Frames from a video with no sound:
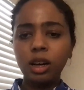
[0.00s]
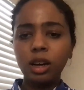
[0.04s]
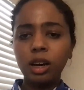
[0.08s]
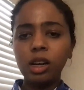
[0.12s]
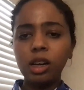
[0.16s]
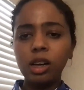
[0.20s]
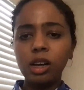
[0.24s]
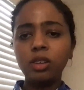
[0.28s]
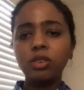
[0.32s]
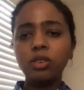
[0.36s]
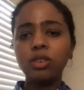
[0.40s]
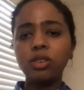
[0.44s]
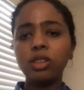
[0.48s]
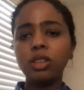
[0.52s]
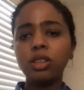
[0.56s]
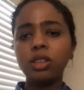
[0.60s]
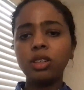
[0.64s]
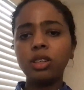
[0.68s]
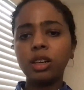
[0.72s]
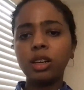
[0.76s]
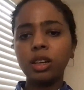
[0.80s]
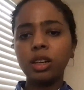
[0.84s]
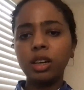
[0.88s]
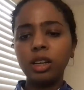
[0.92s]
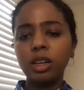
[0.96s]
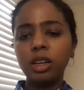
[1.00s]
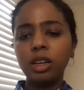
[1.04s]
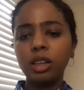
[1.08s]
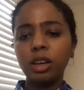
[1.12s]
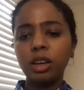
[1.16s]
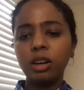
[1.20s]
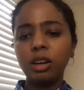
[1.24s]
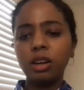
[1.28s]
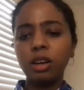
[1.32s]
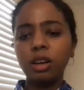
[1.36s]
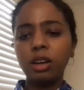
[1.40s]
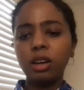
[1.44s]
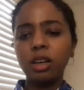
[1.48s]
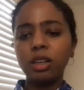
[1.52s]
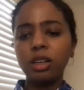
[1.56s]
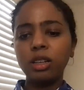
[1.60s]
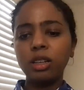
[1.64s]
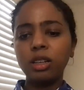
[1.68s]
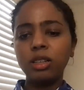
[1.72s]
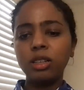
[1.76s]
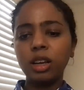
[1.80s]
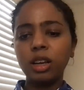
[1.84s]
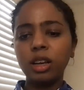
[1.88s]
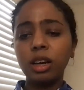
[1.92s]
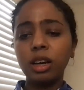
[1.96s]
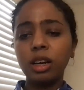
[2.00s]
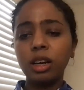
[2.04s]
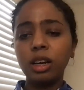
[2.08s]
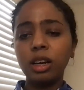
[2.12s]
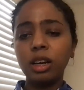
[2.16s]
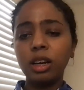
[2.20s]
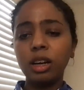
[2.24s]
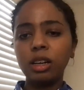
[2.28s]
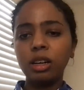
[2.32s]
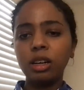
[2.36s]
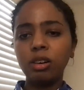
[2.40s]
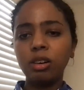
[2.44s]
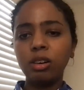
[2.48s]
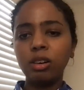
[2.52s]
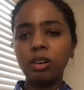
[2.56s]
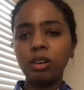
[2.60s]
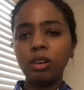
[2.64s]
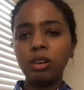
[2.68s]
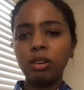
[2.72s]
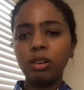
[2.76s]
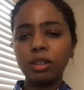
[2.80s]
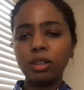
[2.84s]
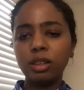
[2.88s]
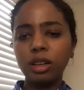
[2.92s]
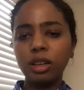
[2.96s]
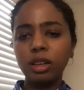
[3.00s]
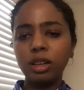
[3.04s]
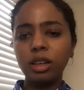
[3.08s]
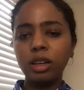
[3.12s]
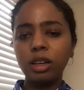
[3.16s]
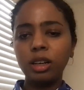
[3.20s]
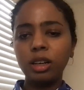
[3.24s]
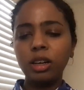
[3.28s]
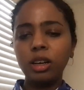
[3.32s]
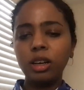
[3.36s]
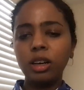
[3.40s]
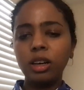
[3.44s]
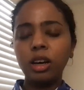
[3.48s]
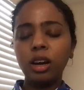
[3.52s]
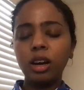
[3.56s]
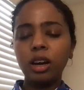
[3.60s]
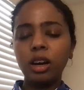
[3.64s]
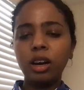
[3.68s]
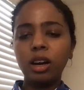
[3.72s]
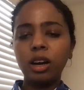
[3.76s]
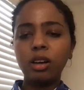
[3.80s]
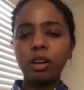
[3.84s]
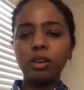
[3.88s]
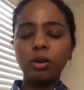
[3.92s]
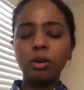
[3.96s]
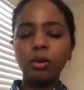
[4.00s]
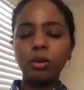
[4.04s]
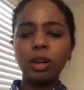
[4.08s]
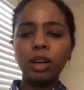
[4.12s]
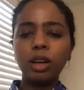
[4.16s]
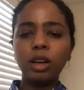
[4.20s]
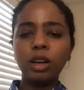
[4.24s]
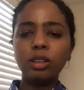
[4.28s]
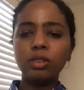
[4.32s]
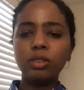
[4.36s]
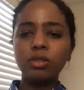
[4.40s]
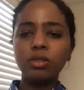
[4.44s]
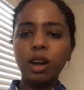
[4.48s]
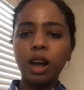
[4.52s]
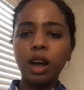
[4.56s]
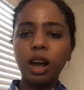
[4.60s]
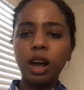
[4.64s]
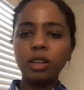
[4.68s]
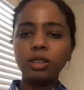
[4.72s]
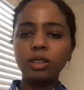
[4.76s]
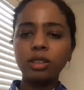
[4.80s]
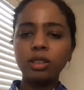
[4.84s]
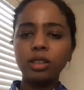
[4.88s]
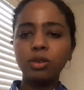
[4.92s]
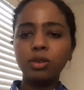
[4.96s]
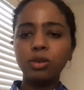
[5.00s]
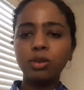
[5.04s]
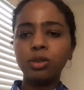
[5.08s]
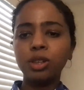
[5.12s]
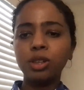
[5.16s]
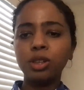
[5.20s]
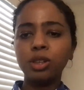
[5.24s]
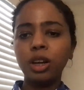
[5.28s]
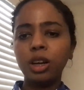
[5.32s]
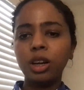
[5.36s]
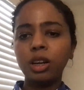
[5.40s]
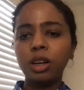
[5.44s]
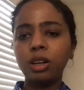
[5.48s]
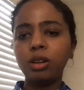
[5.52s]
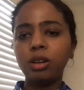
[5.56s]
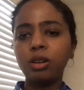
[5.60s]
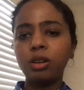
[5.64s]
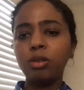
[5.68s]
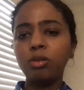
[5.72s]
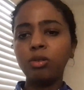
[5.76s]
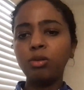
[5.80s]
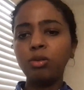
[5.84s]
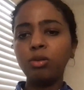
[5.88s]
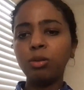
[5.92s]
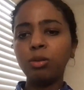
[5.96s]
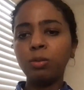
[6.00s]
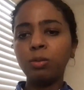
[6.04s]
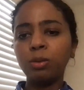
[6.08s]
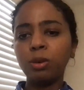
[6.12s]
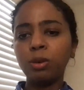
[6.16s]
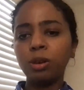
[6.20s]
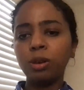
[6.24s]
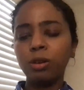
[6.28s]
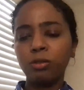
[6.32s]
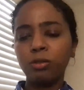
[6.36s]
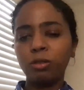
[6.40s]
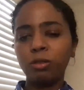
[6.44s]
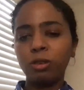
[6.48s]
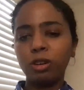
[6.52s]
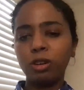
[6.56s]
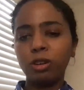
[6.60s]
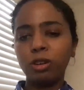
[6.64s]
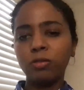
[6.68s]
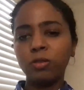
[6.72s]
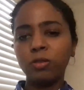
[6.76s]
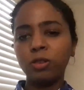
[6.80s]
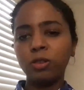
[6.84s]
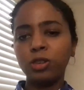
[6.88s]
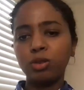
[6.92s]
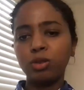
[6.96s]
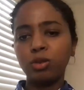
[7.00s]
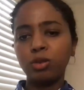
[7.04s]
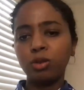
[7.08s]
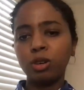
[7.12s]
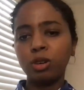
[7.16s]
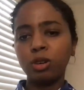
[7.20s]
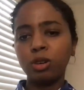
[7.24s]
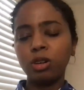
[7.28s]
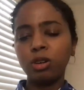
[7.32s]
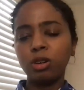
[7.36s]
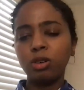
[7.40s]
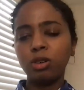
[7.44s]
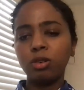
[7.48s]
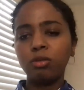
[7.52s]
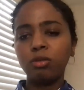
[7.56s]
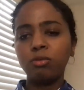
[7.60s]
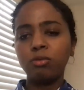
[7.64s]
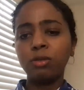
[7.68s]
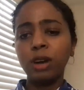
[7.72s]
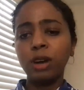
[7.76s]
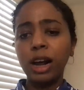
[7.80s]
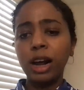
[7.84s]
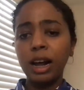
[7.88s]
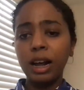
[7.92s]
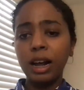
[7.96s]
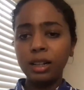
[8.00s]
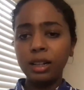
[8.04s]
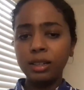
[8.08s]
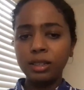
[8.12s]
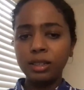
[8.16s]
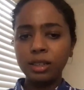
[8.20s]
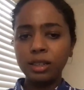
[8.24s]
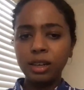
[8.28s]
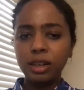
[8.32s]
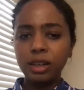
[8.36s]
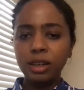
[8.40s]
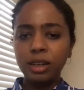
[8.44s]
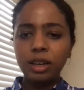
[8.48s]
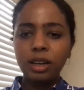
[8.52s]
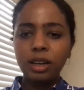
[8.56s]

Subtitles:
Interestingly, there is a clinical entity known as RAS-associated leukoproliferative disorder, or RALD.